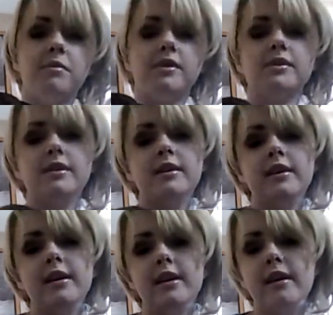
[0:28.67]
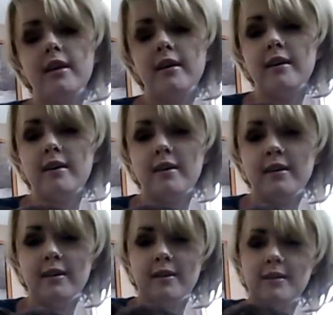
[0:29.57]
This girlie here
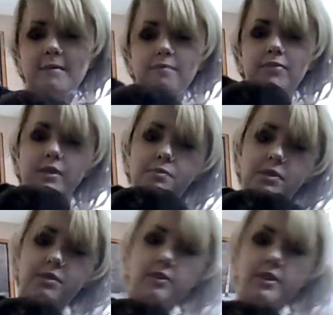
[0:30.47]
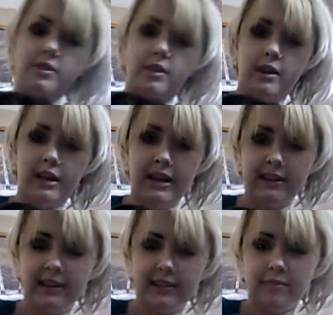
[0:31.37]
this beautiful little girl.
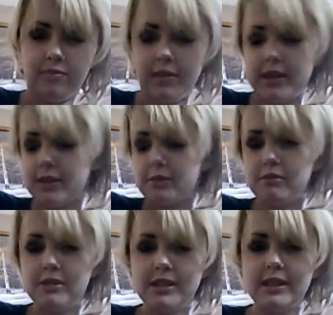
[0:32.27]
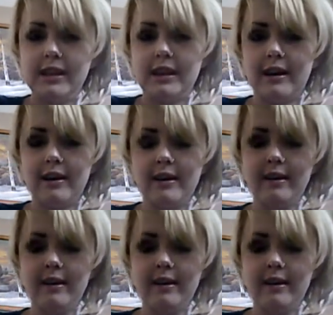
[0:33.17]
It is called Tia.